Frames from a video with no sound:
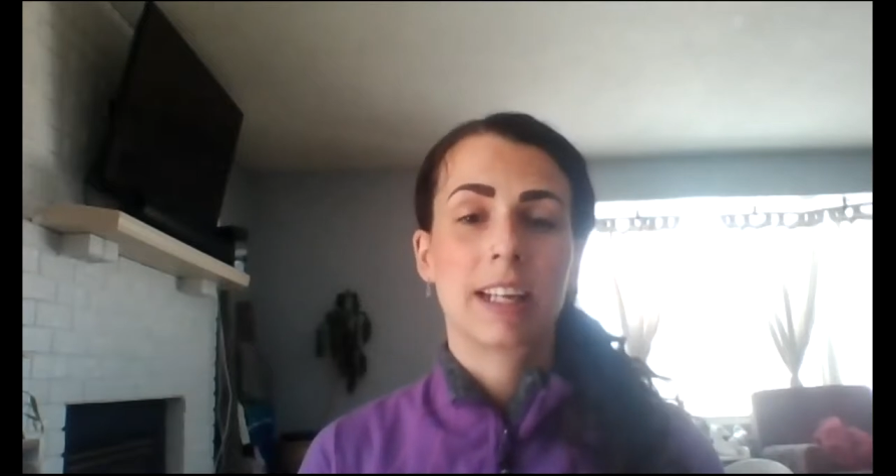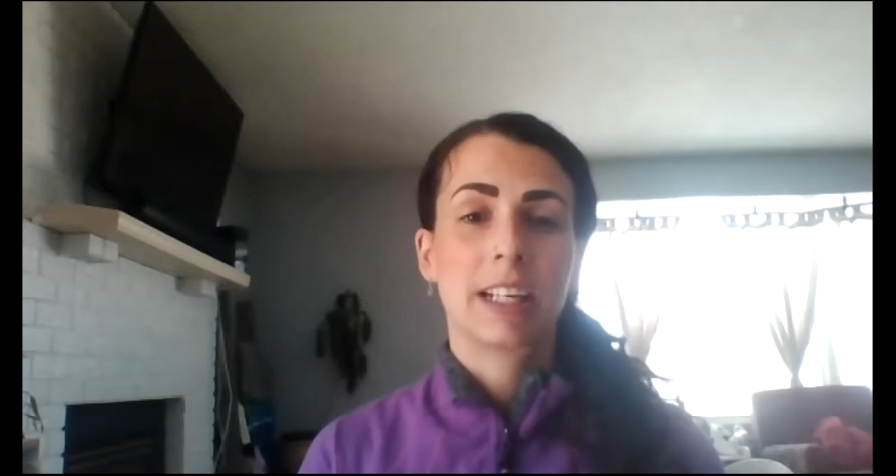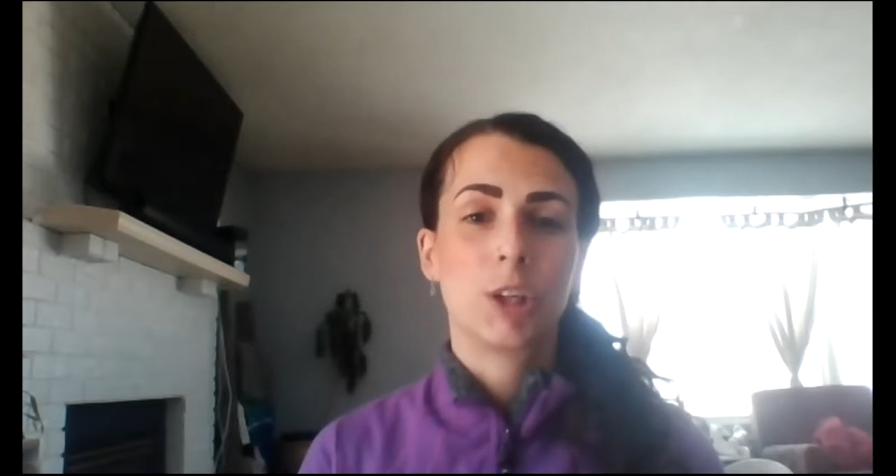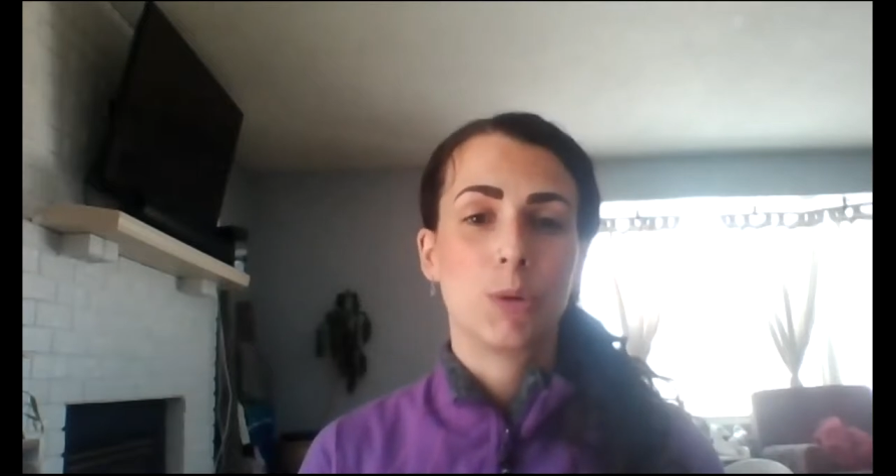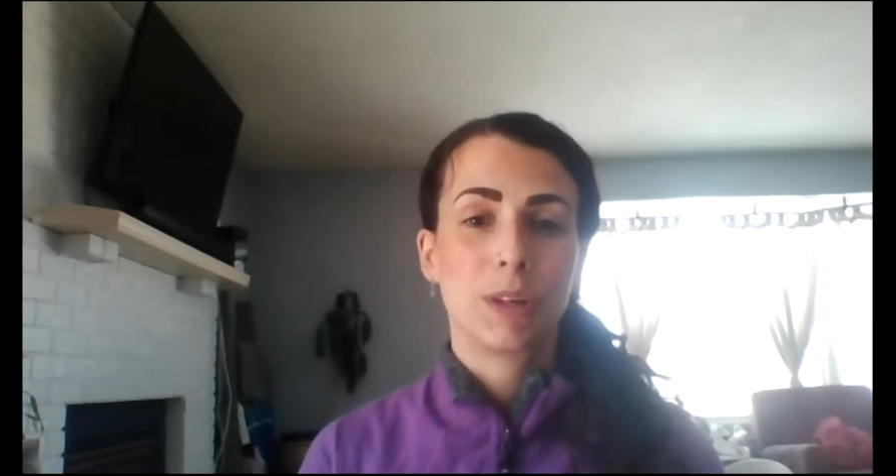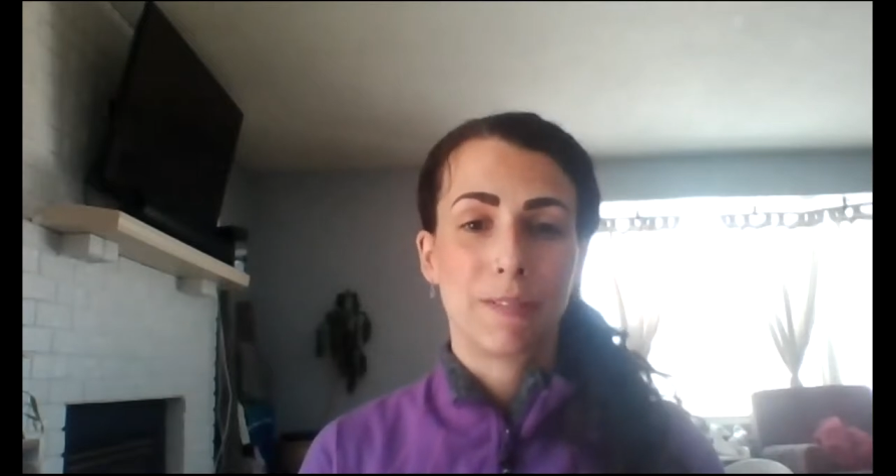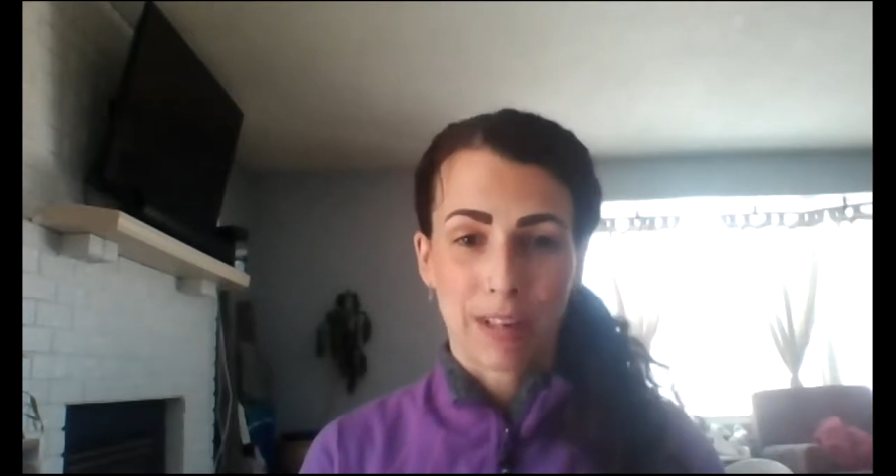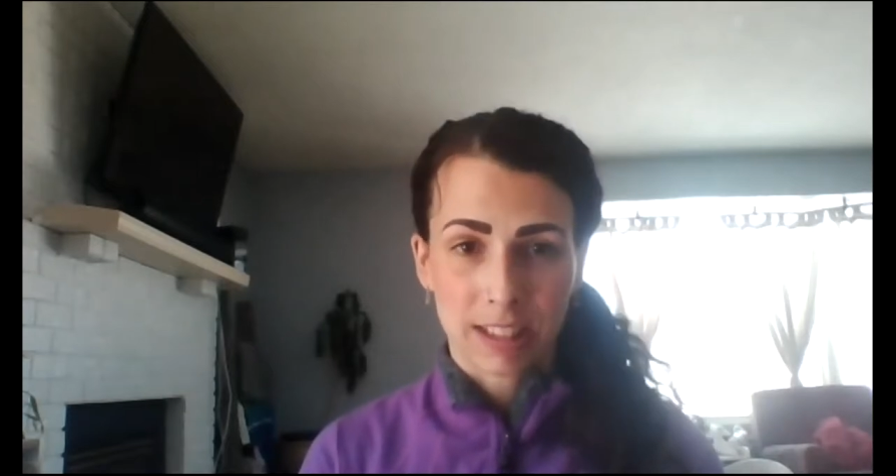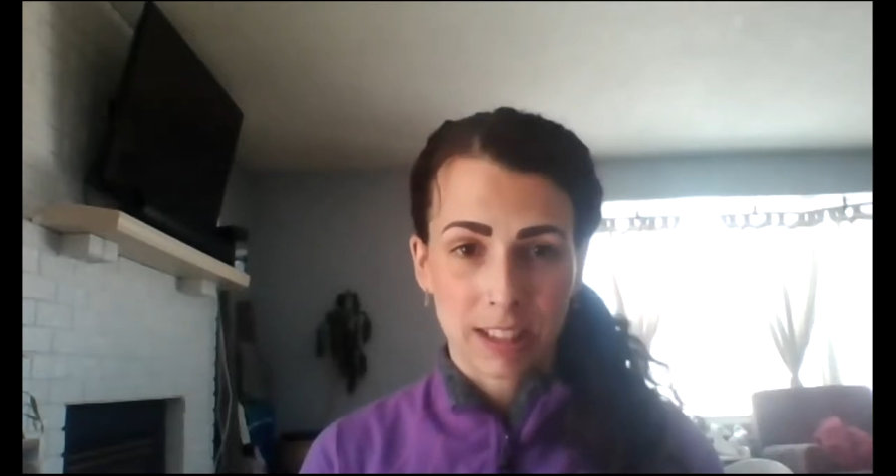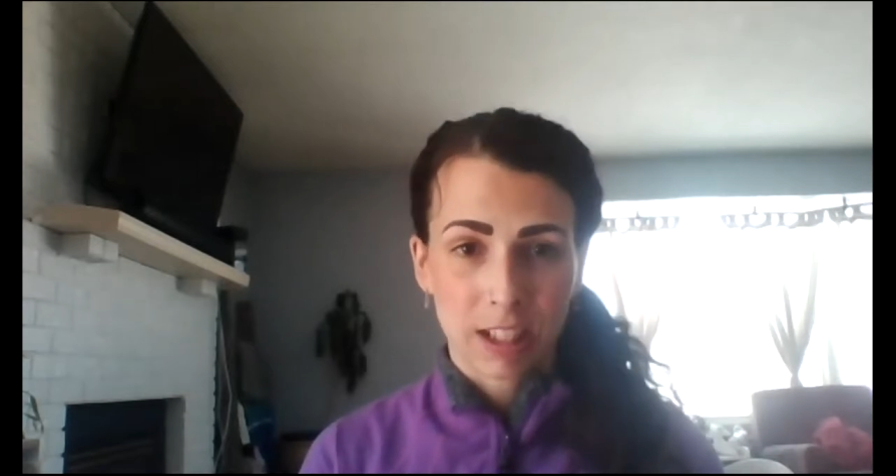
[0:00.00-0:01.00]
that you
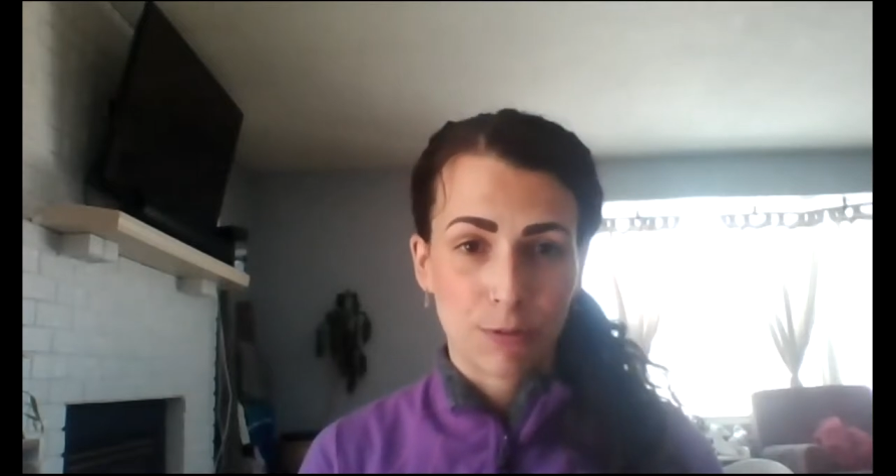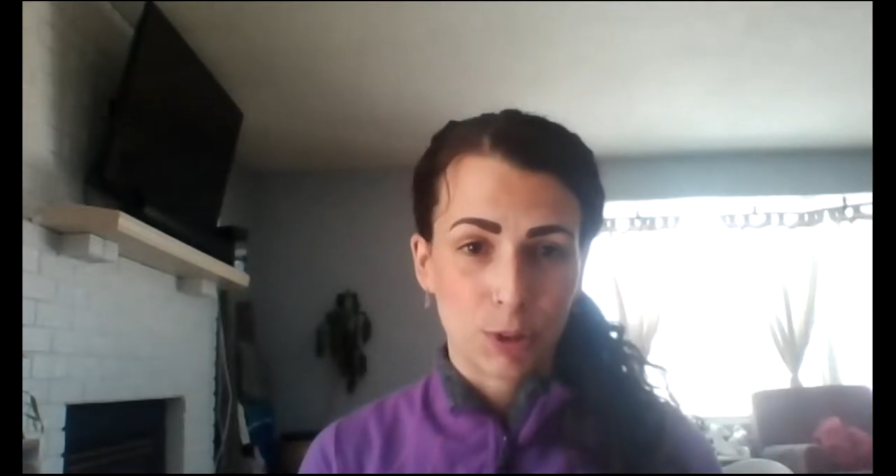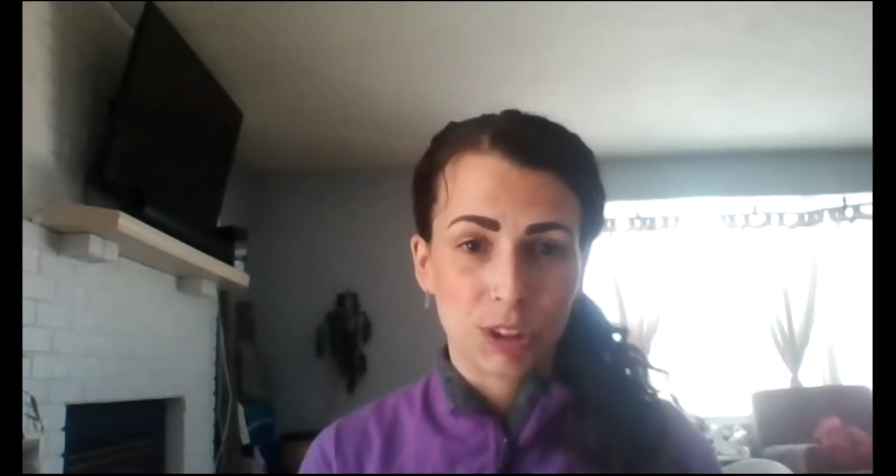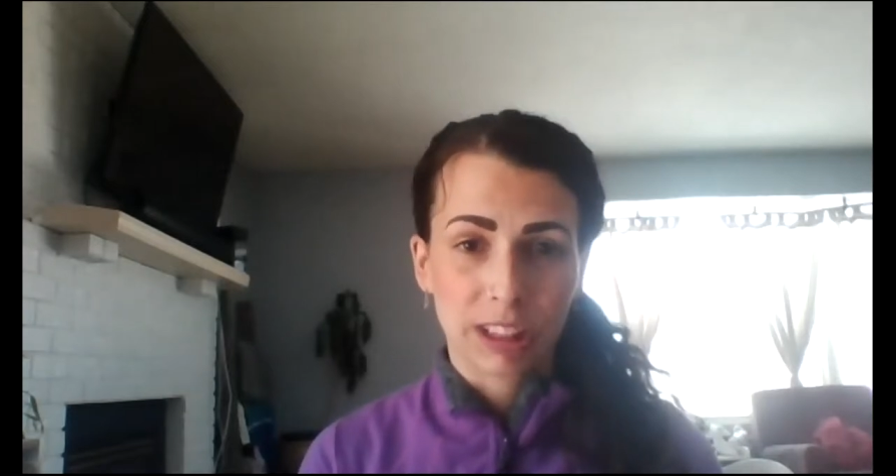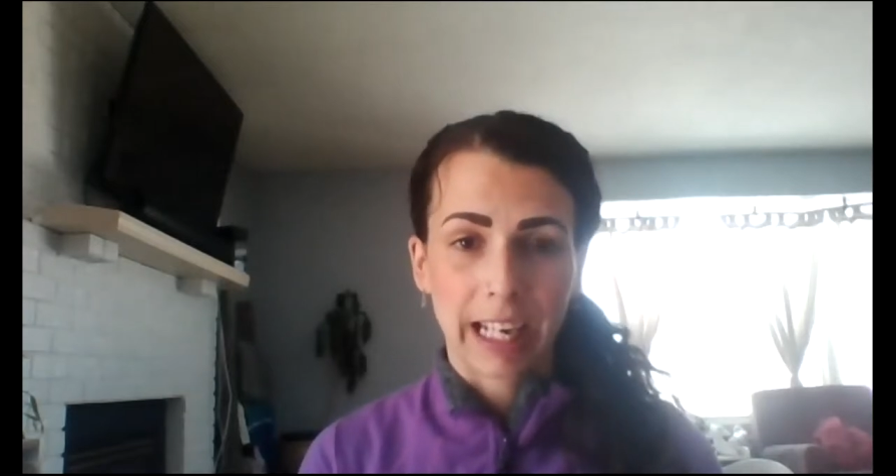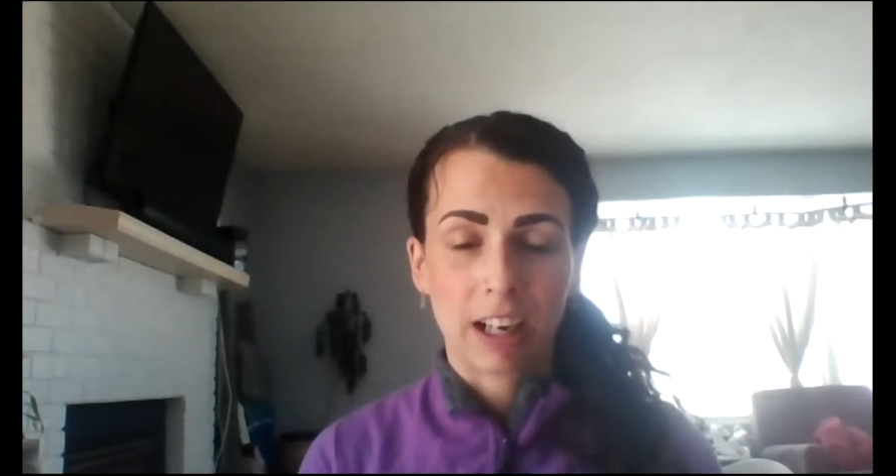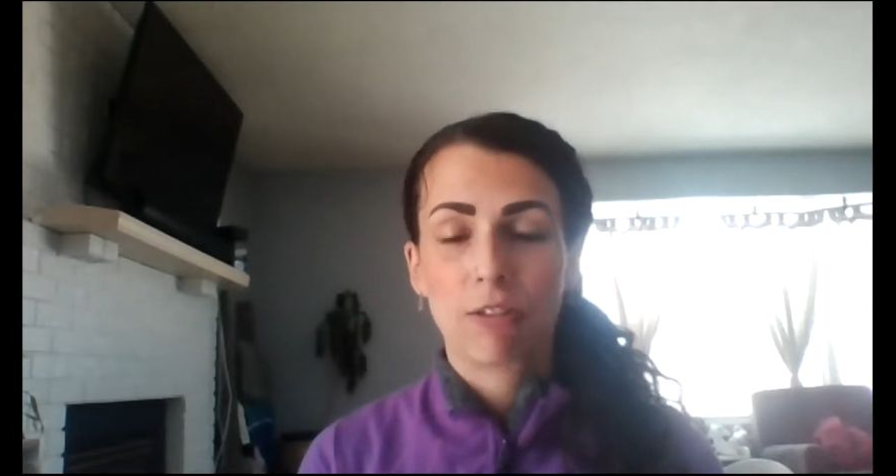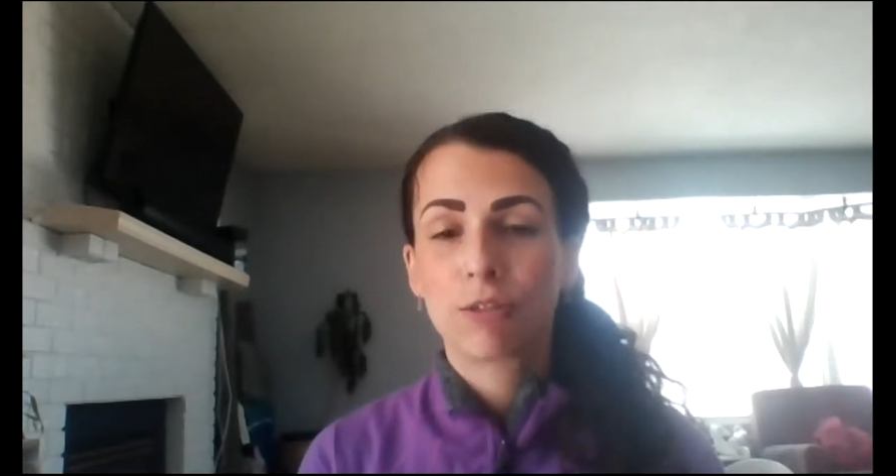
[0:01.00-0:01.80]
invest in a food scale.